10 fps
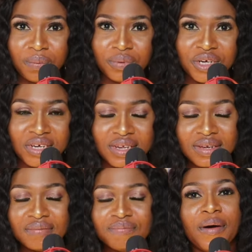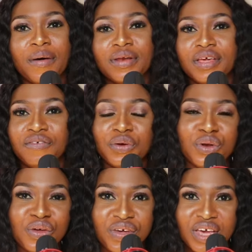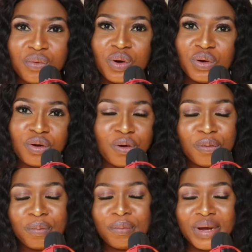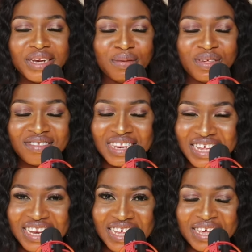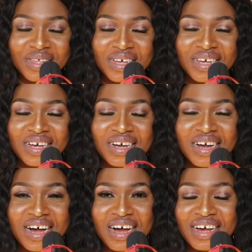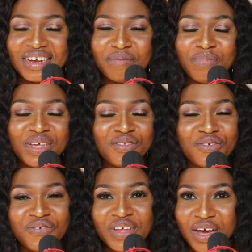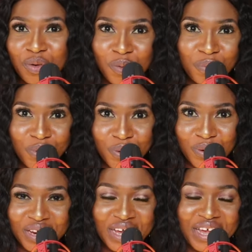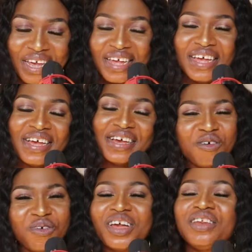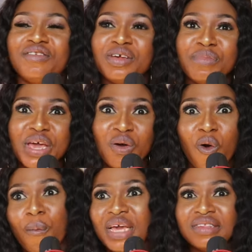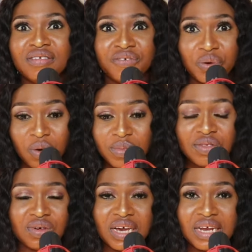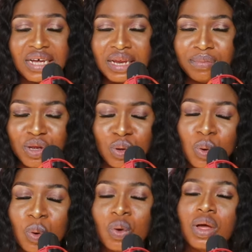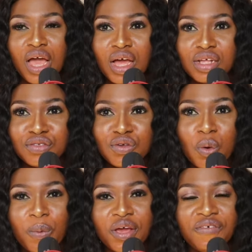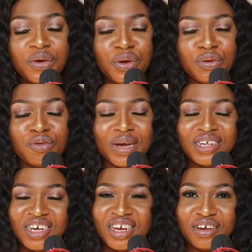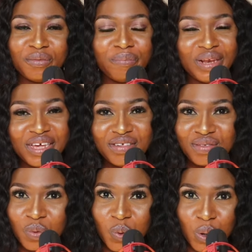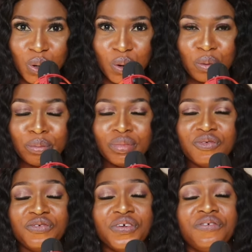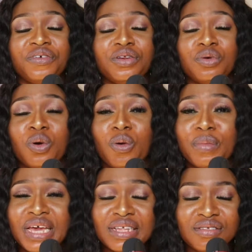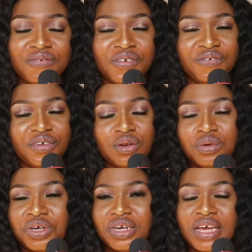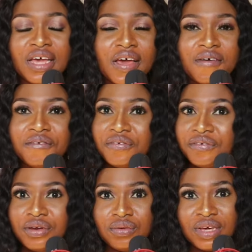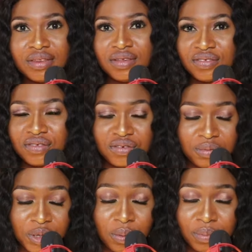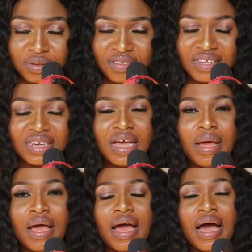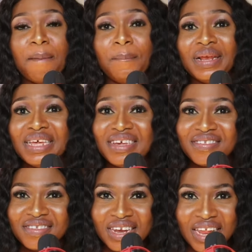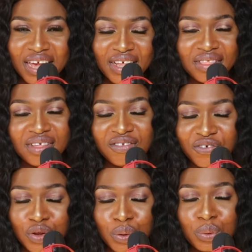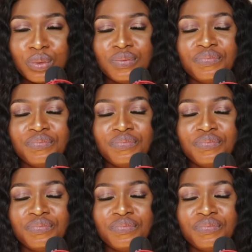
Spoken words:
I appreciate it. But if you're new here, welcome. My name is Lily, and please do feel at home on here. Don't forget to leave me a comment if you're coming to Ghana, let me know. So, but if you're new to my channel, please welcome. Feel free to comment, feel free to share, feel free to hit the subscription button, and please like this video.